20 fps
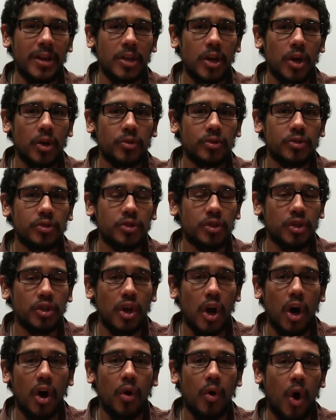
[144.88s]
Windows to
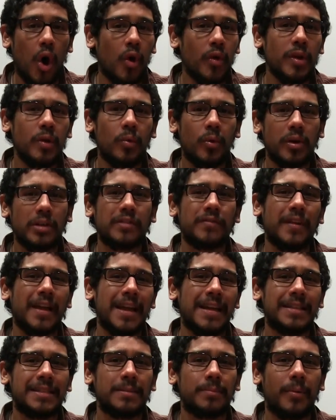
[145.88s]
go only works for
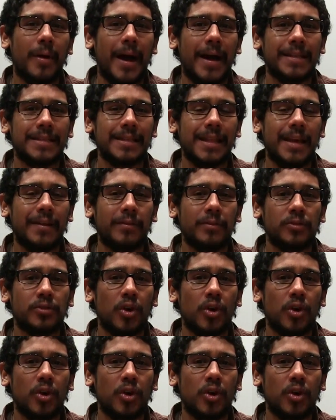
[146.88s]
enterprise level,